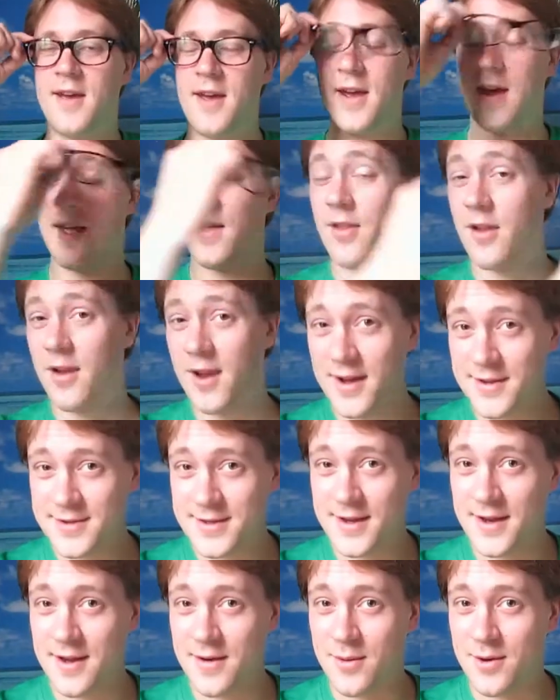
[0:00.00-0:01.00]
And the last
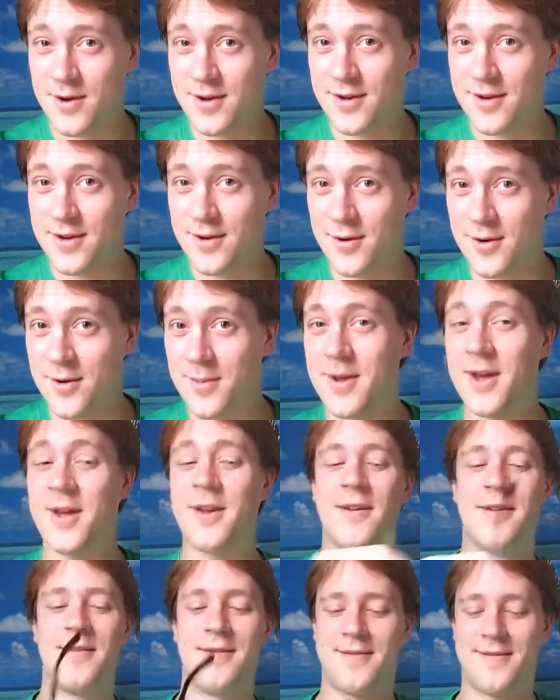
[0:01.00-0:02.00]
thing I wanted to talk about
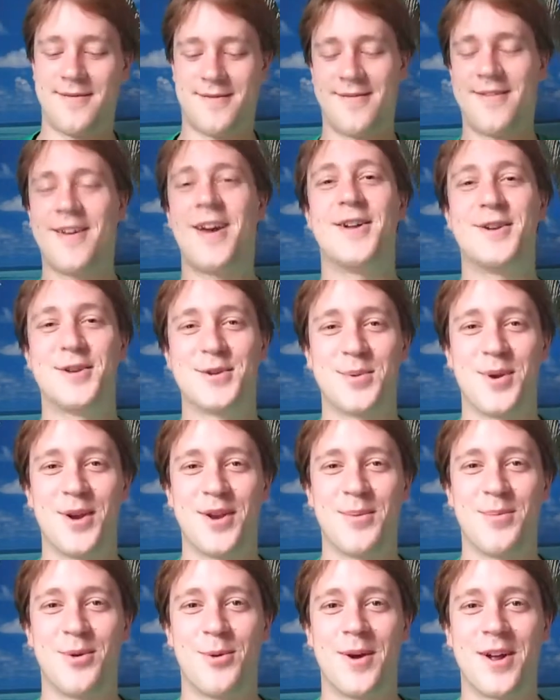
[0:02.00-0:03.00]
I just wanted
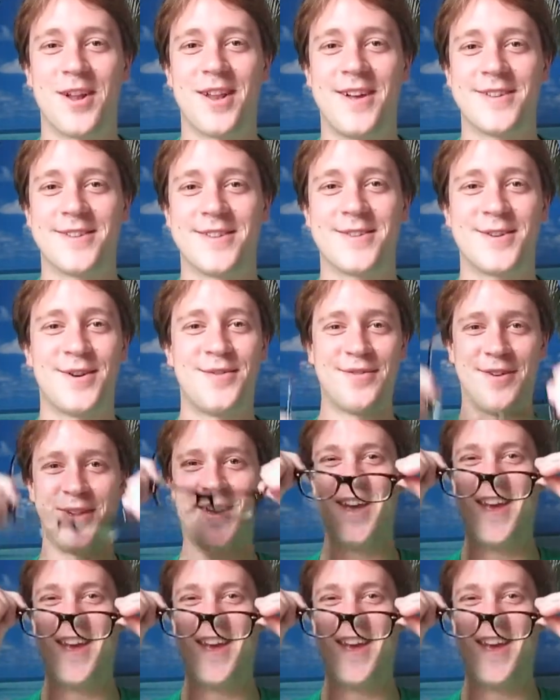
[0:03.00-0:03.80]
to pull my glasses off.